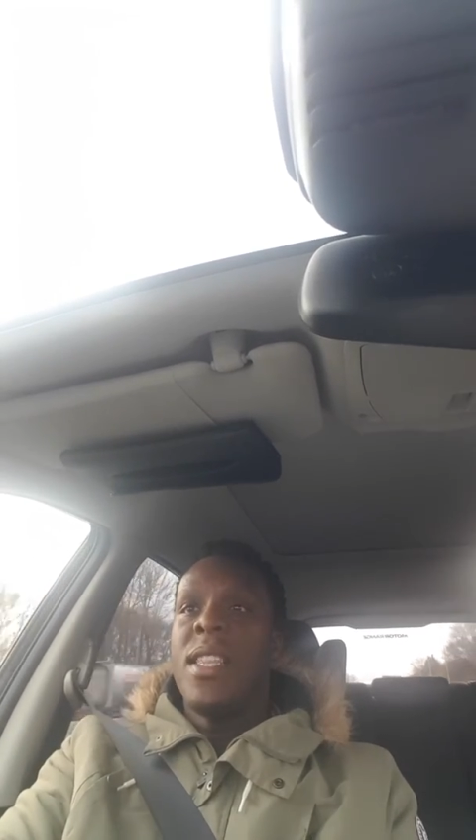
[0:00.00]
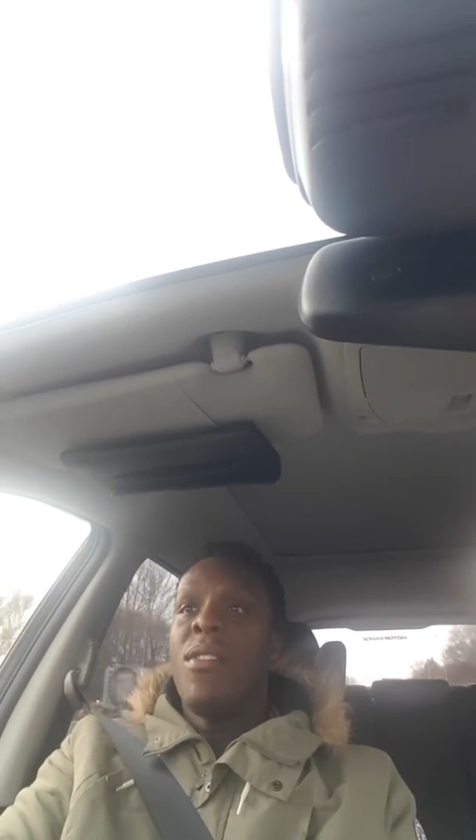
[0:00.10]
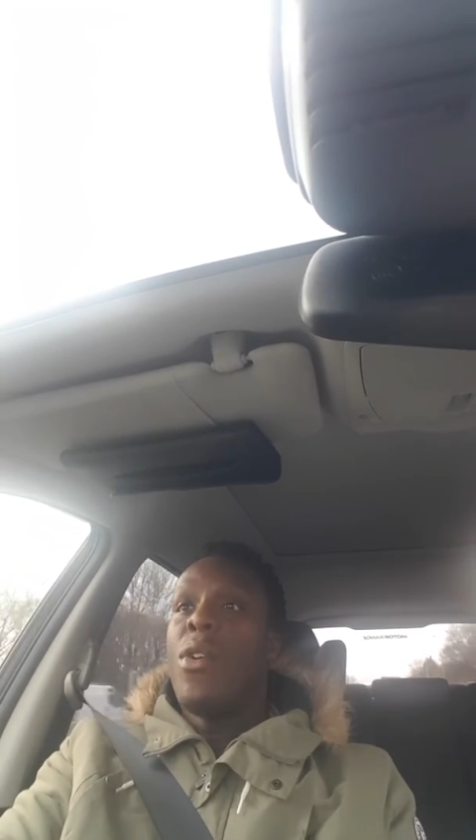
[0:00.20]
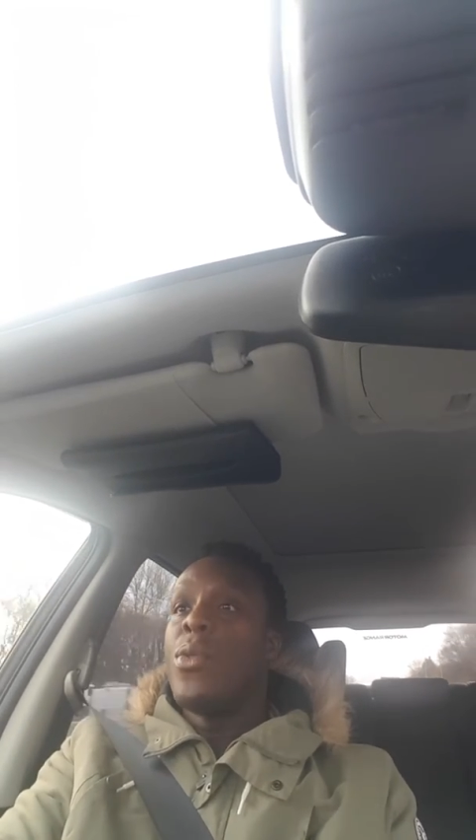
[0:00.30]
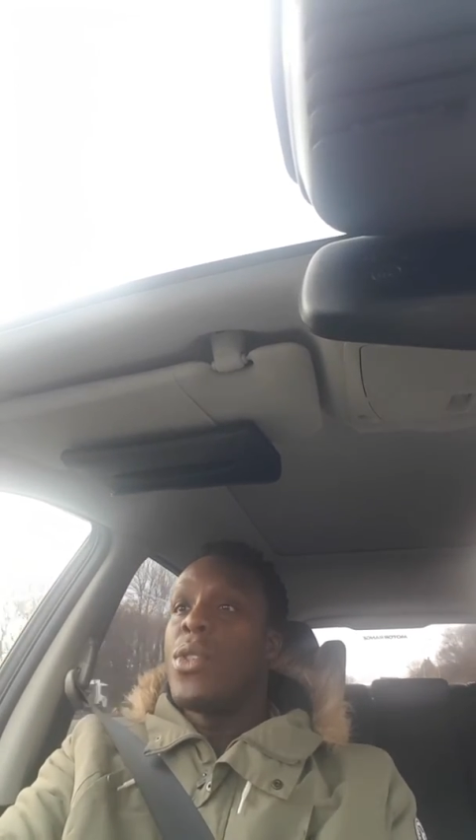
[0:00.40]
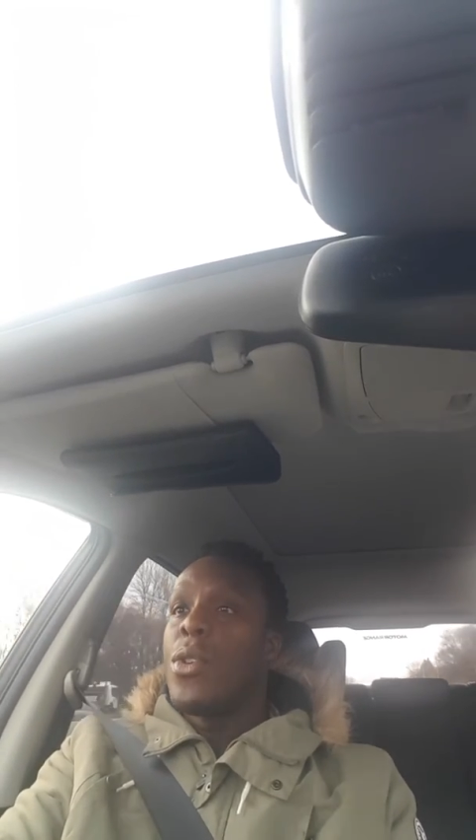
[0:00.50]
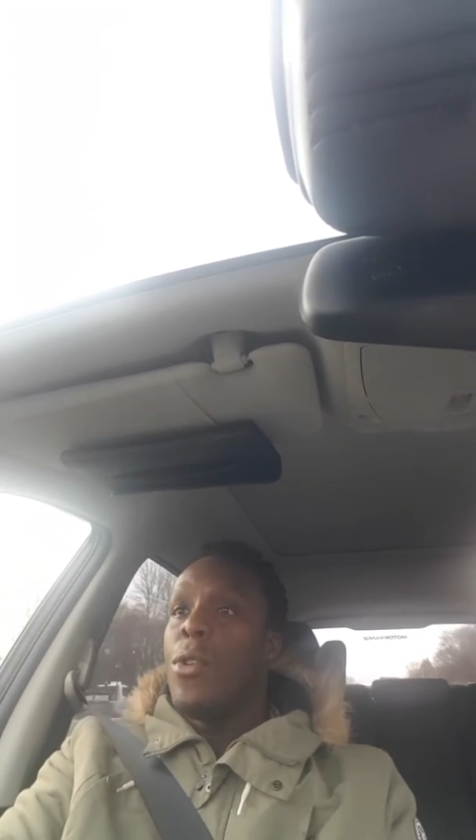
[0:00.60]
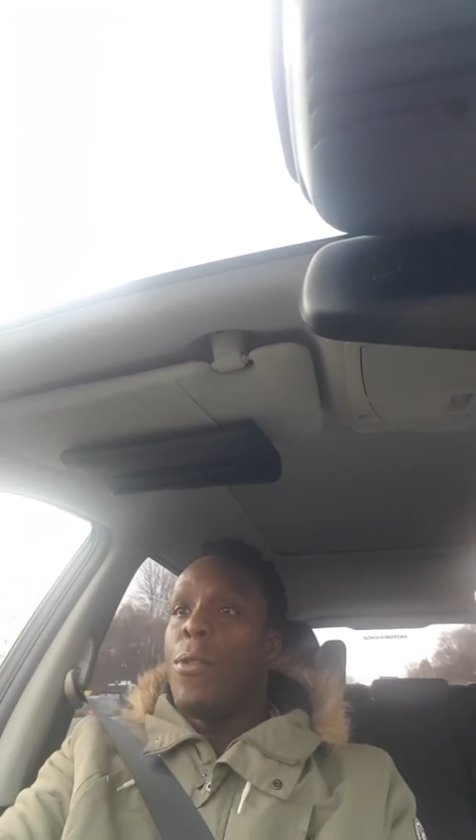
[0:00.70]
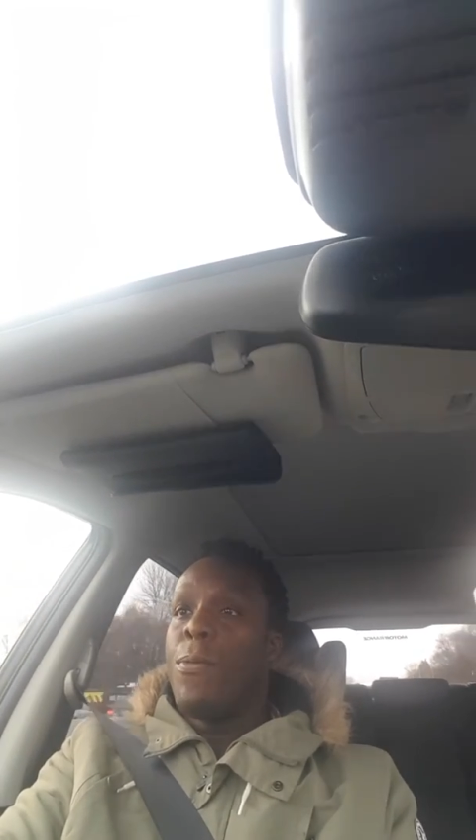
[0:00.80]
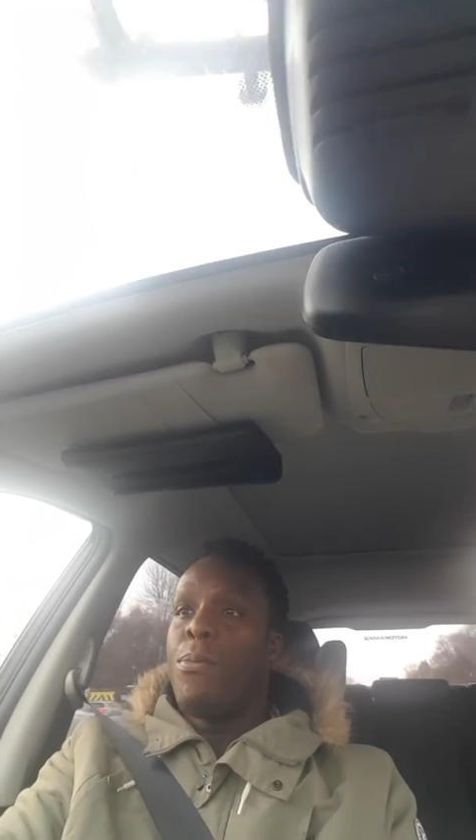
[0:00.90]
their own
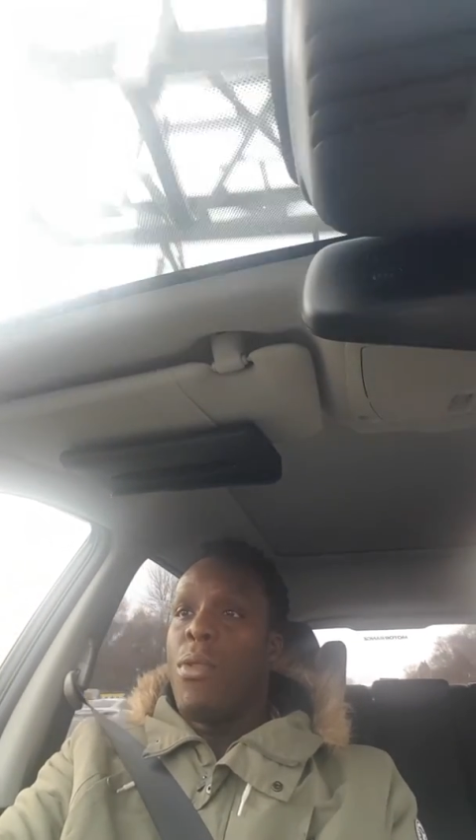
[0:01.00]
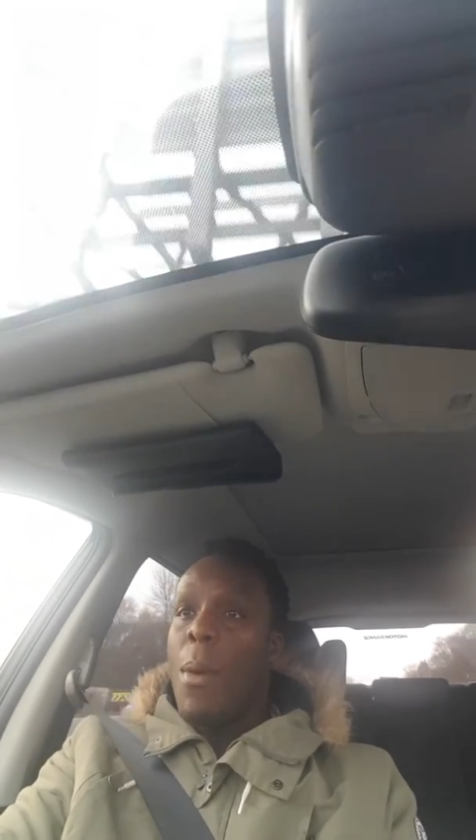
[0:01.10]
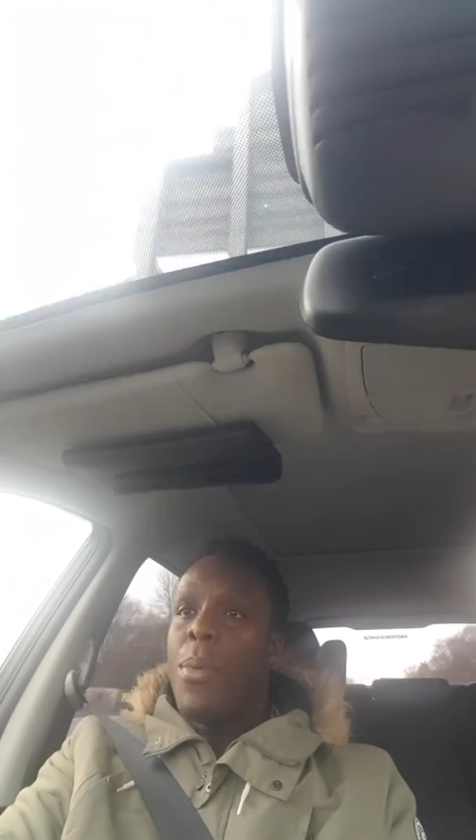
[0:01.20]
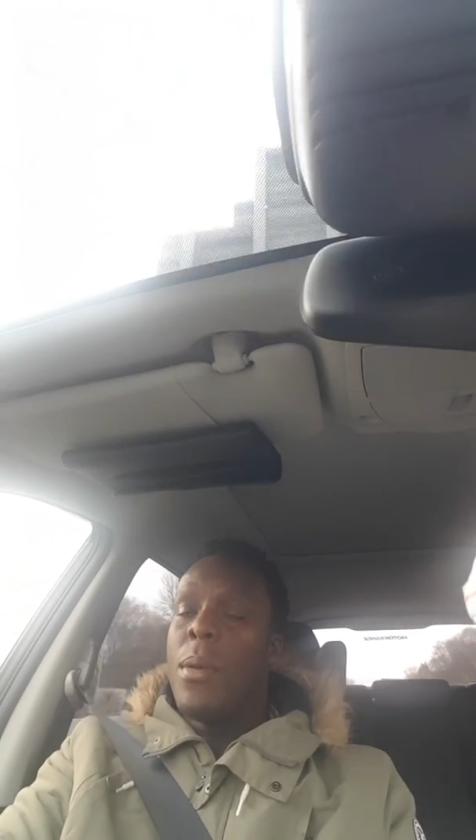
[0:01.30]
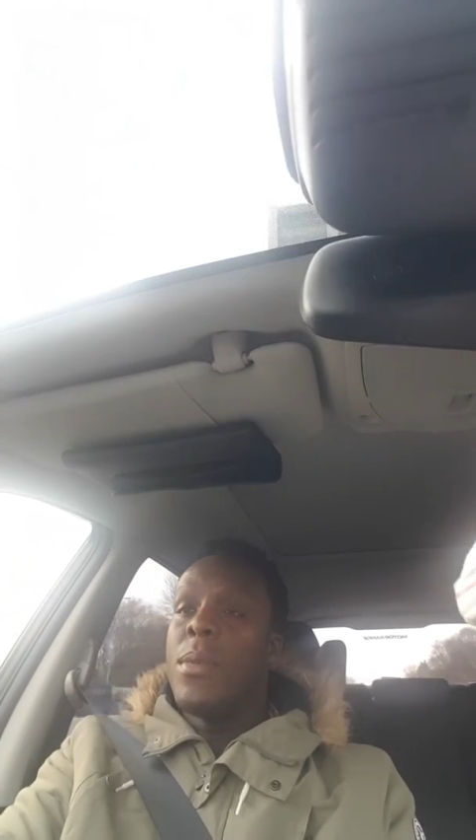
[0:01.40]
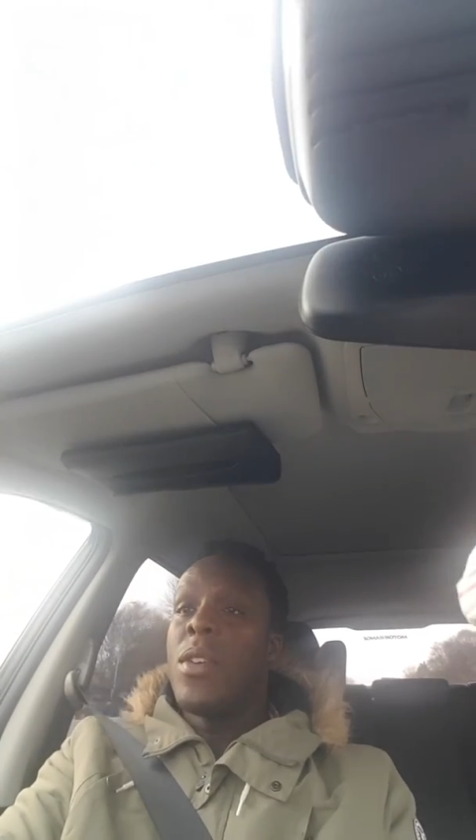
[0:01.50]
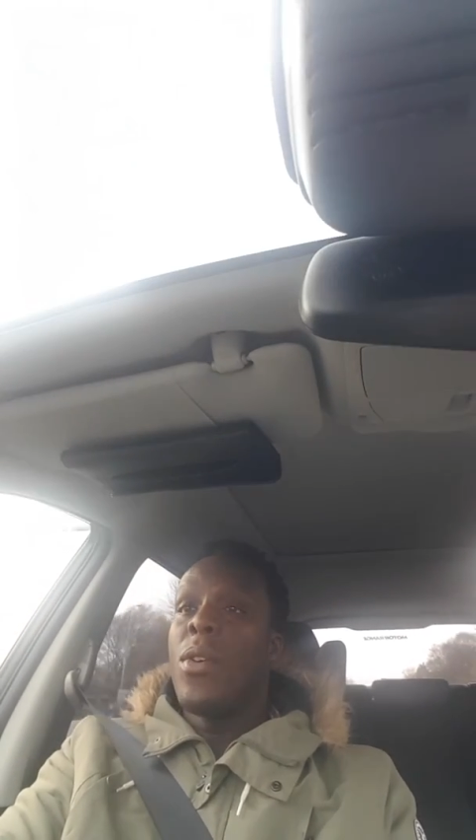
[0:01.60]
sort of problems,